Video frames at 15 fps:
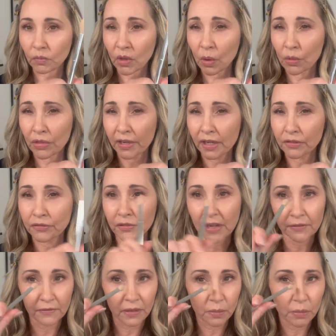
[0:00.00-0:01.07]
with like a
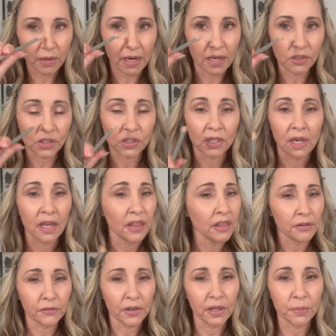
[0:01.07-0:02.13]
fluffy brush,
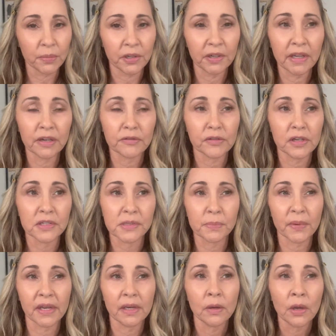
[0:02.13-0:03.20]
they're very pretty at first,
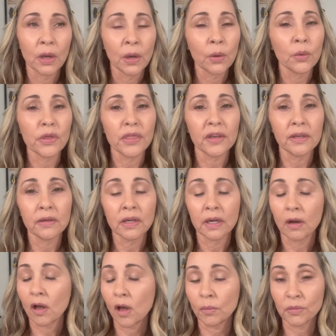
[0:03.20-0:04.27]
but within
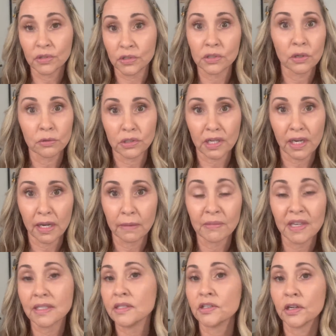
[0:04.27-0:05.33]
almost no time,
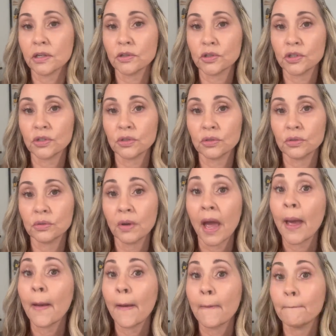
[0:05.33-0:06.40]
they start to
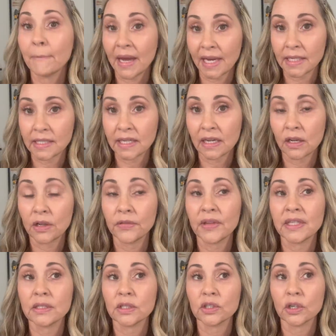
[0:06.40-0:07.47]
matte down,
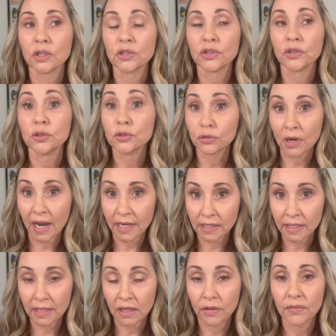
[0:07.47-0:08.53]
they start to dry
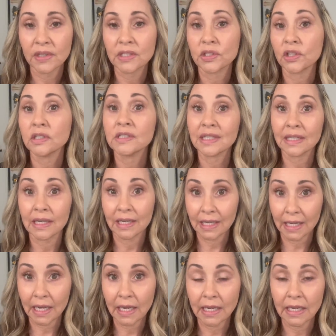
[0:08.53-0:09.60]
down, they start to get
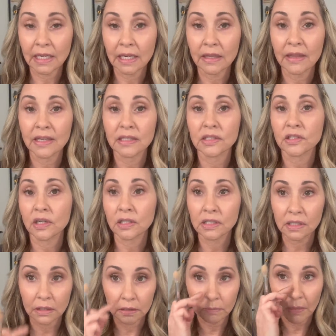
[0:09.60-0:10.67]
cakey, they start
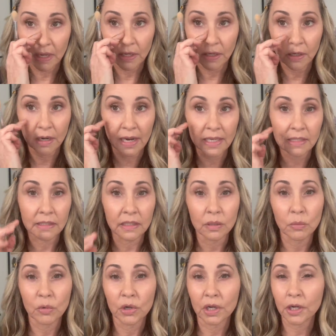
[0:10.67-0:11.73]
to make your eyes look
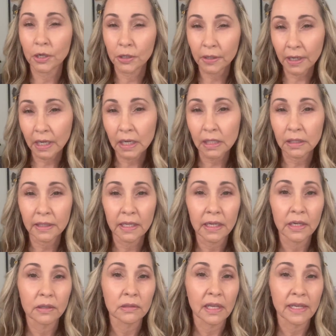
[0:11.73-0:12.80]
more crinkly,
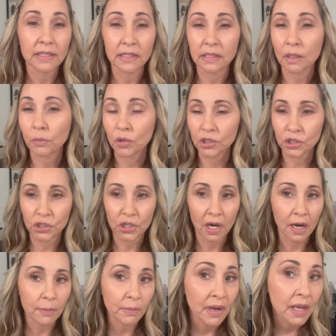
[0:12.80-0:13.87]
your lines look more sharp.